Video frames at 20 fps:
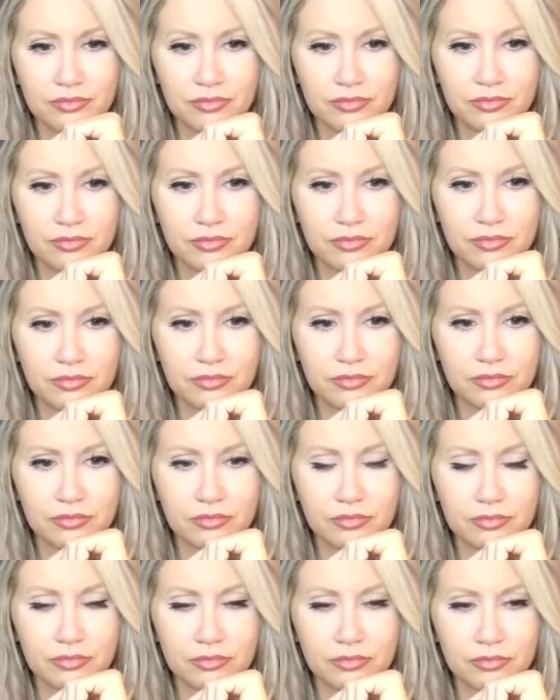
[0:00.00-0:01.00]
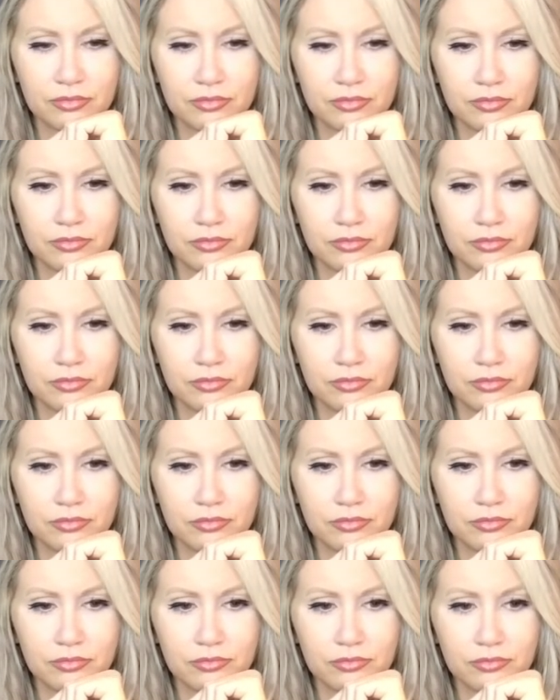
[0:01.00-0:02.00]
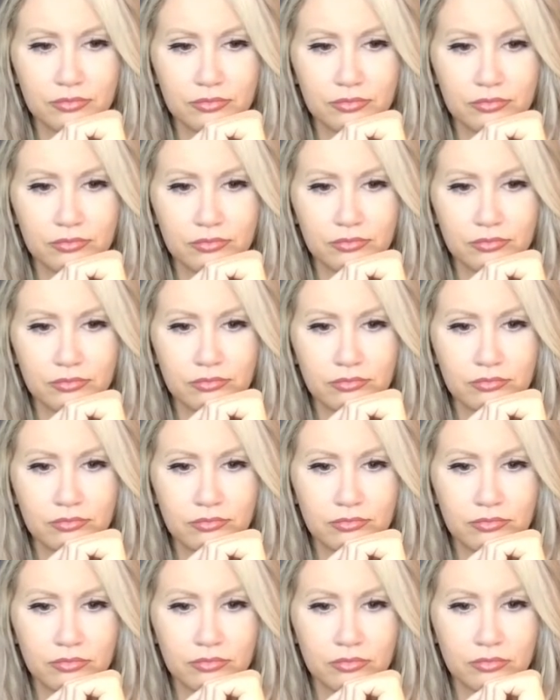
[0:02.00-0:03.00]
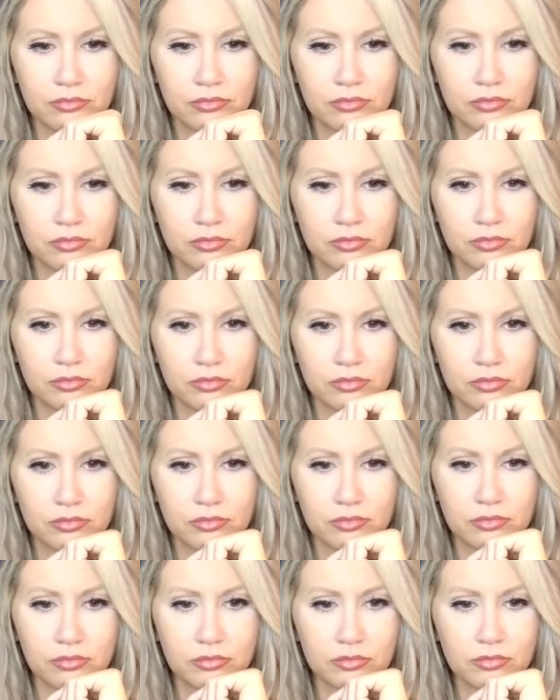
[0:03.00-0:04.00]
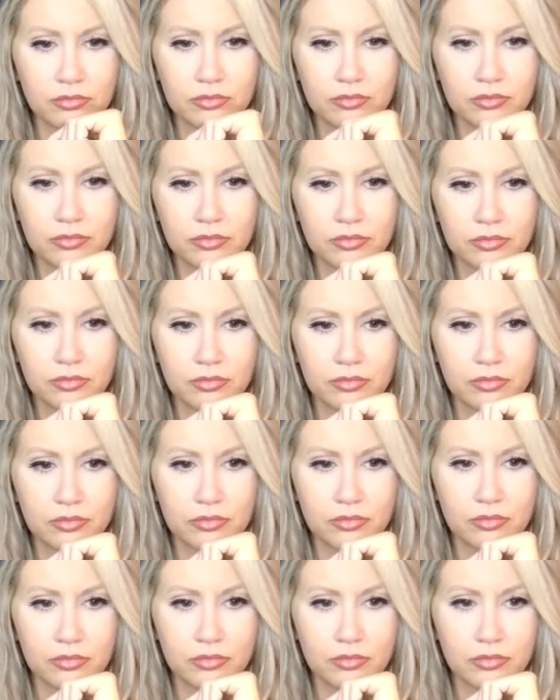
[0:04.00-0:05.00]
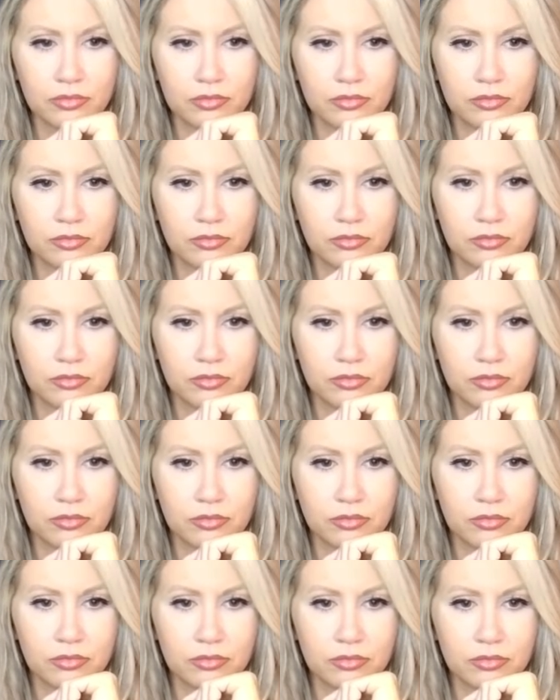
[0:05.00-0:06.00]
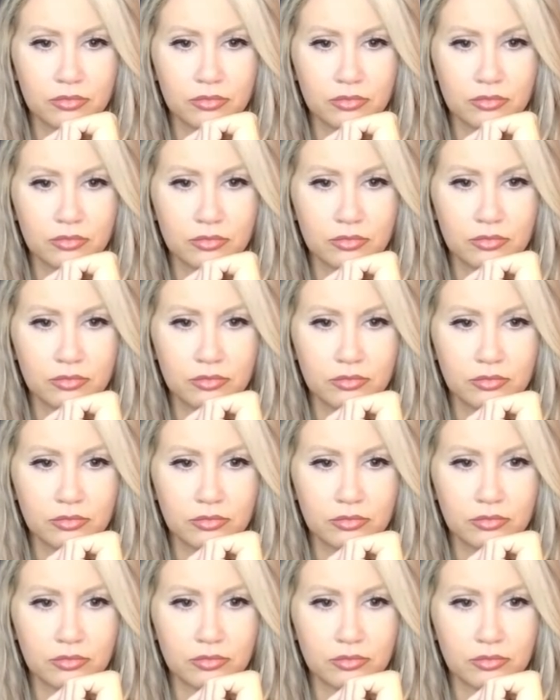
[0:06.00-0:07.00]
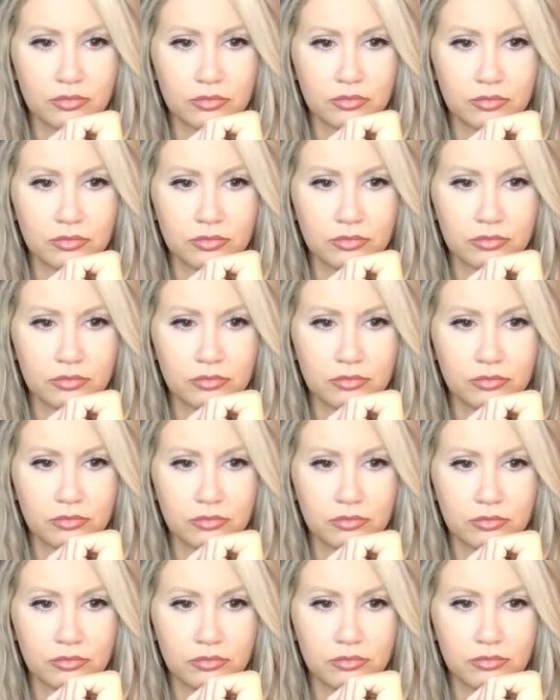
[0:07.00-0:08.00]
This person isn't speaking.